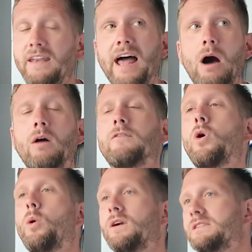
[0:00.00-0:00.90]
Now, of
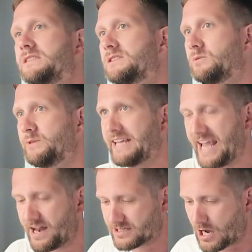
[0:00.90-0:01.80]
course, we
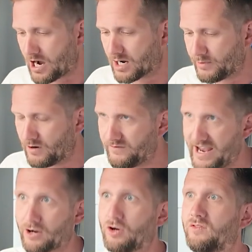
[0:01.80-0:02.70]
can't talk about
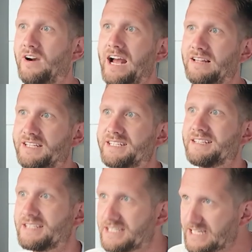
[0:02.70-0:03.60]
Vancouver Island's
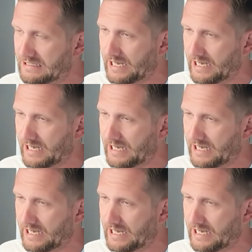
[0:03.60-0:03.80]
sea